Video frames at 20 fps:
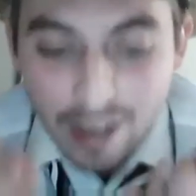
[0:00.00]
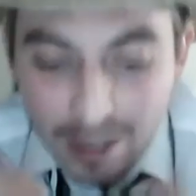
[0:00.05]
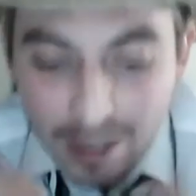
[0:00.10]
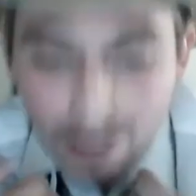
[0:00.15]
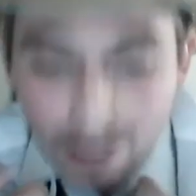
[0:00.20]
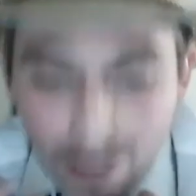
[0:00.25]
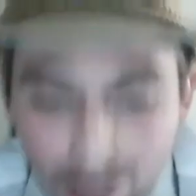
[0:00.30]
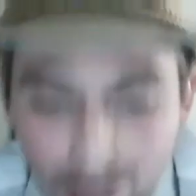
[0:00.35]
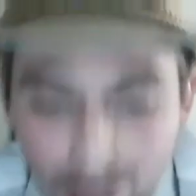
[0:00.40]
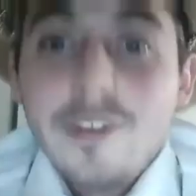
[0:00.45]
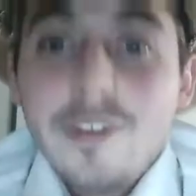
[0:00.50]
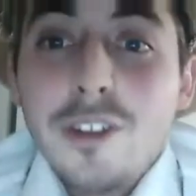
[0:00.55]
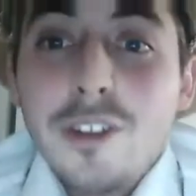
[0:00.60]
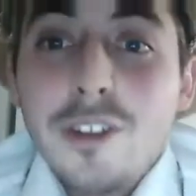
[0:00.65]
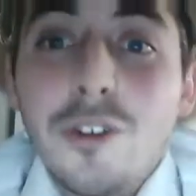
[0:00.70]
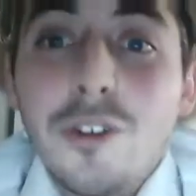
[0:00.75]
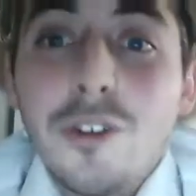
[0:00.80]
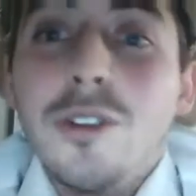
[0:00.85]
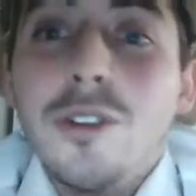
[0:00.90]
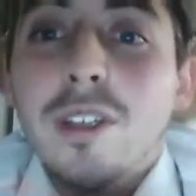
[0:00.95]
dive
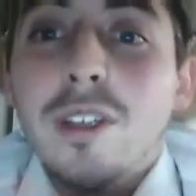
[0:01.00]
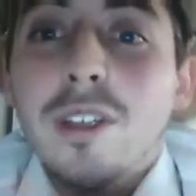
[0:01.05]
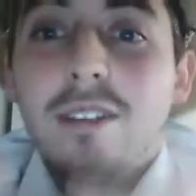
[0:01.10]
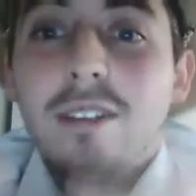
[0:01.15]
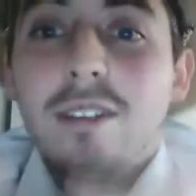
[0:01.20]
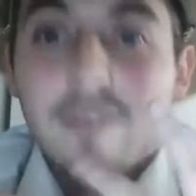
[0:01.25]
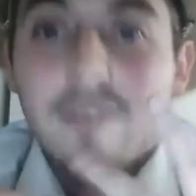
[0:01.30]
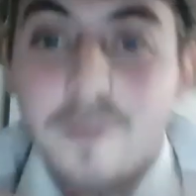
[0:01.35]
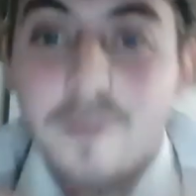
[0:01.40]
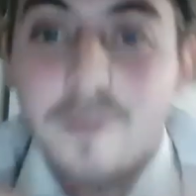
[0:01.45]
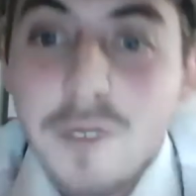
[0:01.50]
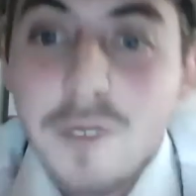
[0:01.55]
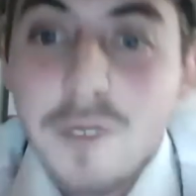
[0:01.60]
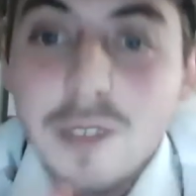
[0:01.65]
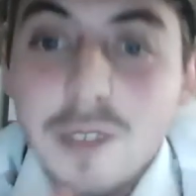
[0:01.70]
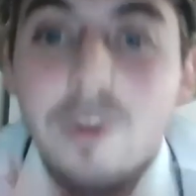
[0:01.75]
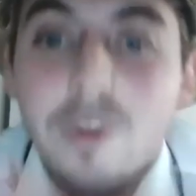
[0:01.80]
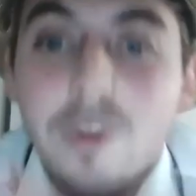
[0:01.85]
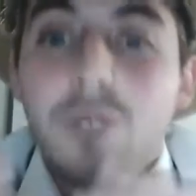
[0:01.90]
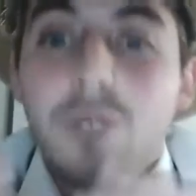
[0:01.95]
internally and
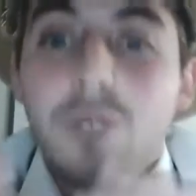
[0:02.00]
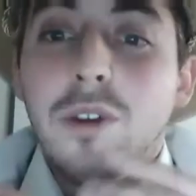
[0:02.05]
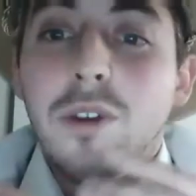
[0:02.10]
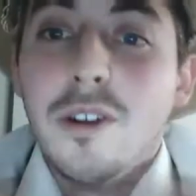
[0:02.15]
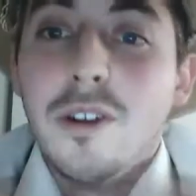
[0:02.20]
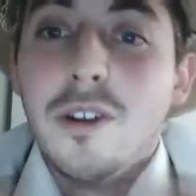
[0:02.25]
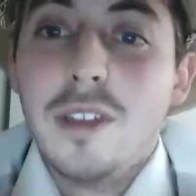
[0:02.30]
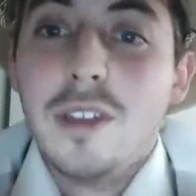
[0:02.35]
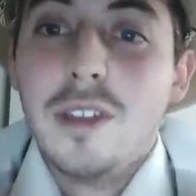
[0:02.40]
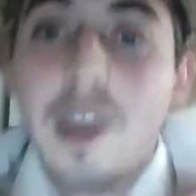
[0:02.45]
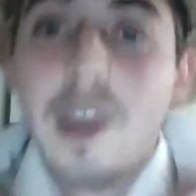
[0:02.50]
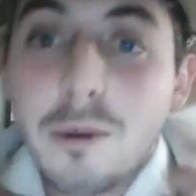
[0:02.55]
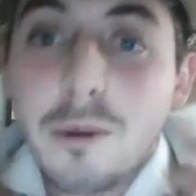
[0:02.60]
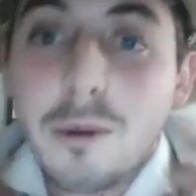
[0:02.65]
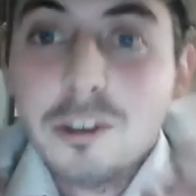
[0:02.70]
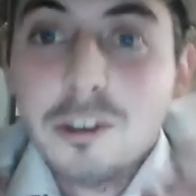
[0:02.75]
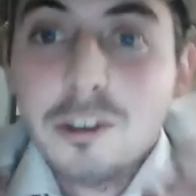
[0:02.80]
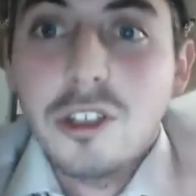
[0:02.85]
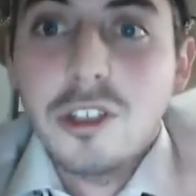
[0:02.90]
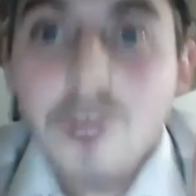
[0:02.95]
fix what's wrong and come
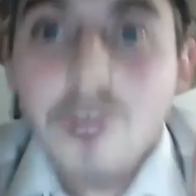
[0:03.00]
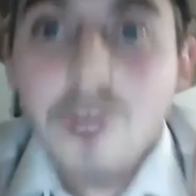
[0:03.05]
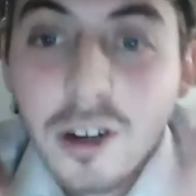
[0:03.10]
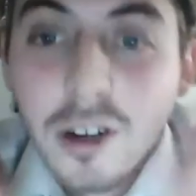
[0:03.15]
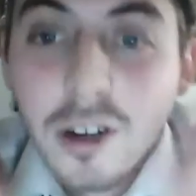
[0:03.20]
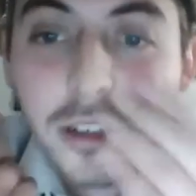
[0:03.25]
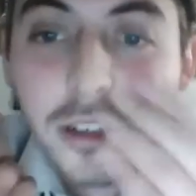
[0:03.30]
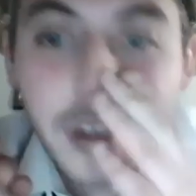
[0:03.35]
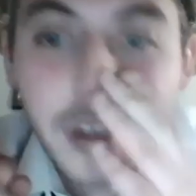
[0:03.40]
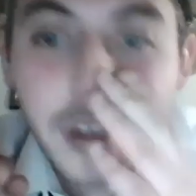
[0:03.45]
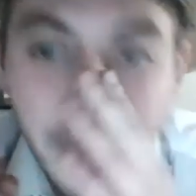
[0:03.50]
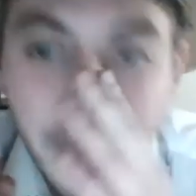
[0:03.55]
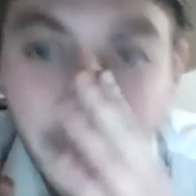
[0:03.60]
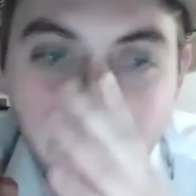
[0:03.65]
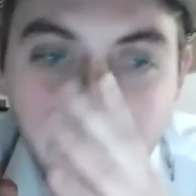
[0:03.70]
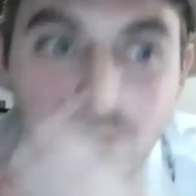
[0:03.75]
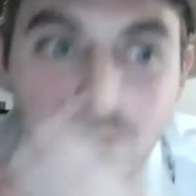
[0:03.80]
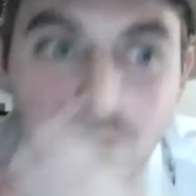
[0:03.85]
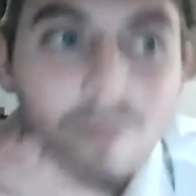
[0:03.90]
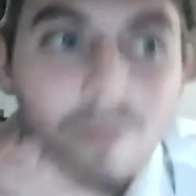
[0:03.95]
out stronger, come
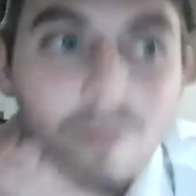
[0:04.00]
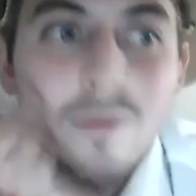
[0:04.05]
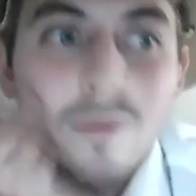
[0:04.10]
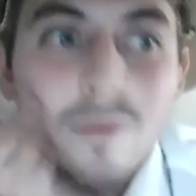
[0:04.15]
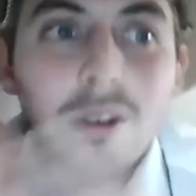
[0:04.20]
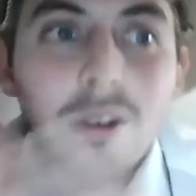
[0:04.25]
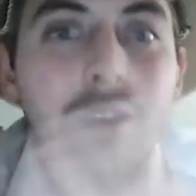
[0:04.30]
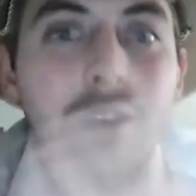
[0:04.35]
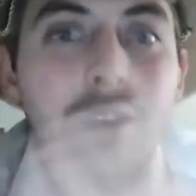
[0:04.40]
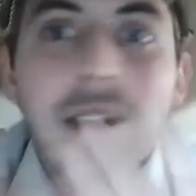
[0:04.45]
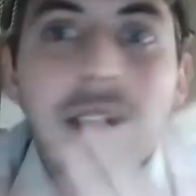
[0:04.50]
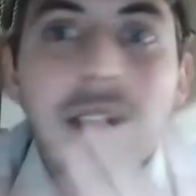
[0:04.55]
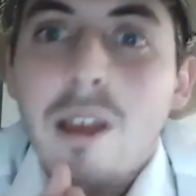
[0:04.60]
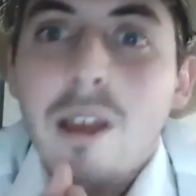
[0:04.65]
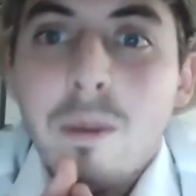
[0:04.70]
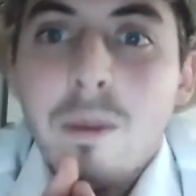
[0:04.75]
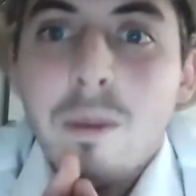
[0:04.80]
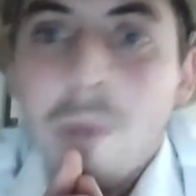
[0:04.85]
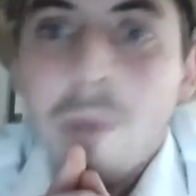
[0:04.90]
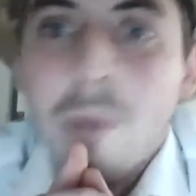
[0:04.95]
out
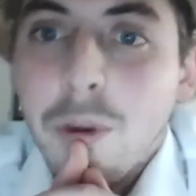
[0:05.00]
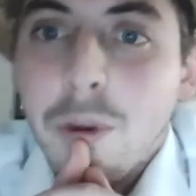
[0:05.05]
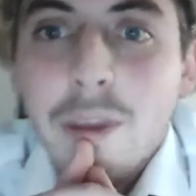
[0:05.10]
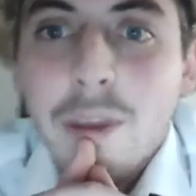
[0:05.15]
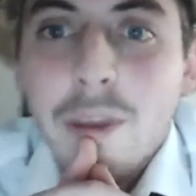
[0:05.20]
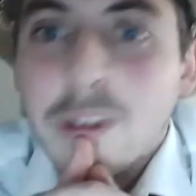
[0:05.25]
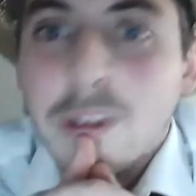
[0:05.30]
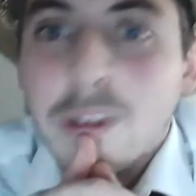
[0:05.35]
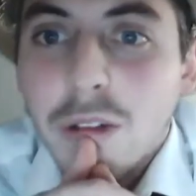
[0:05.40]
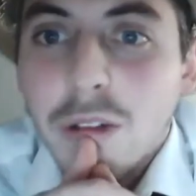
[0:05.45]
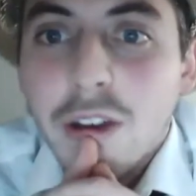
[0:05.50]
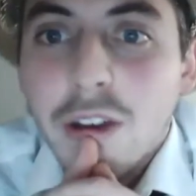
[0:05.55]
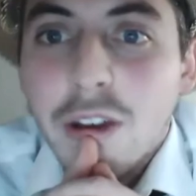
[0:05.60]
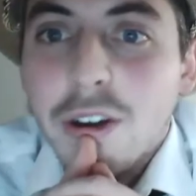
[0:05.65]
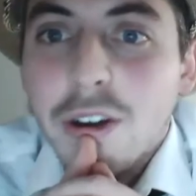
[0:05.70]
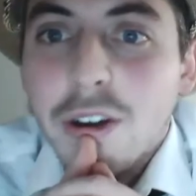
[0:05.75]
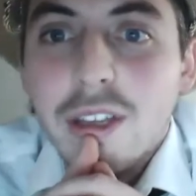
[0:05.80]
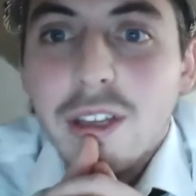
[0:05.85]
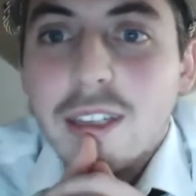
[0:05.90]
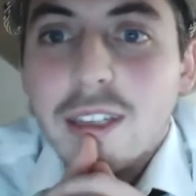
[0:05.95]
better mental
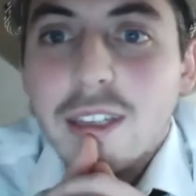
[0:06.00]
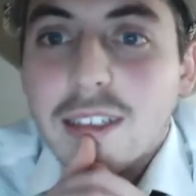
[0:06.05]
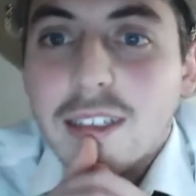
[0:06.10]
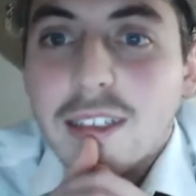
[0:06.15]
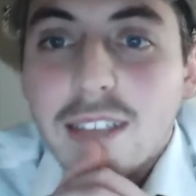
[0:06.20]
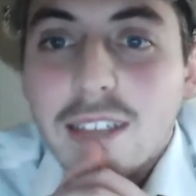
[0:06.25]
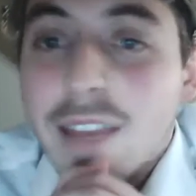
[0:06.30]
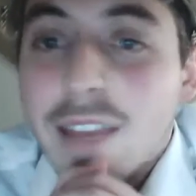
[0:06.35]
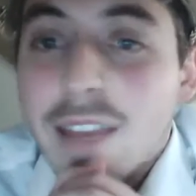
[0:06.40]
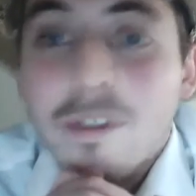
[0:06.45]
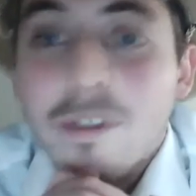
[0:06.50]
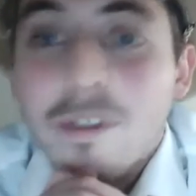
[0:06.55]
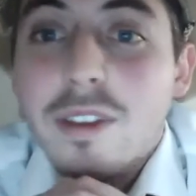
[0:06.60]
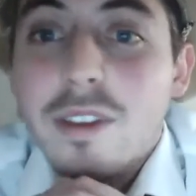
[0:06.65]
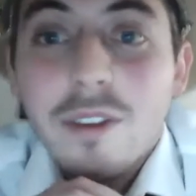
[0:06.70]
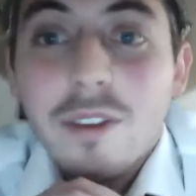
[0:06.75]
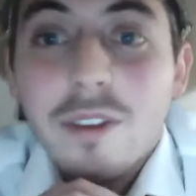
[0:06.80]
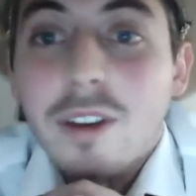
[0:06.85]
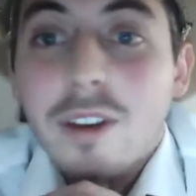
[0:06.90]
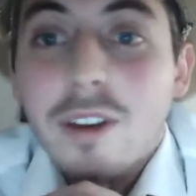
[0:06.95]
clarity and
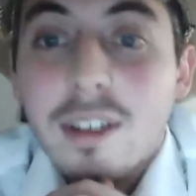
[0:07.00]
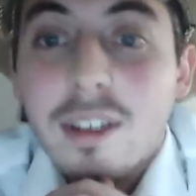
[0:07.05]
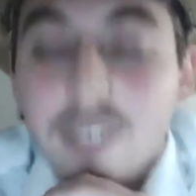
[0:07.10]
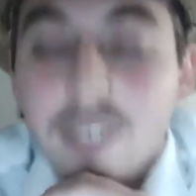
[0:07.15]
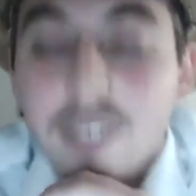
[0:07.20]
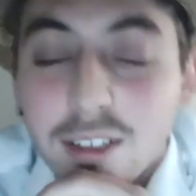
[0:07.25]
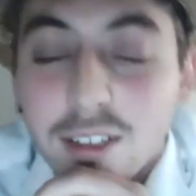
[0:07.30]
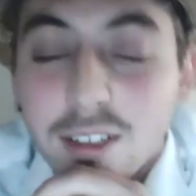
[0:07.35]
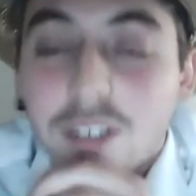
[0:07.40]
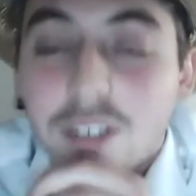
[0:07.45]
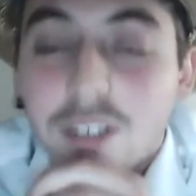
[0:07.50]
everything, right? So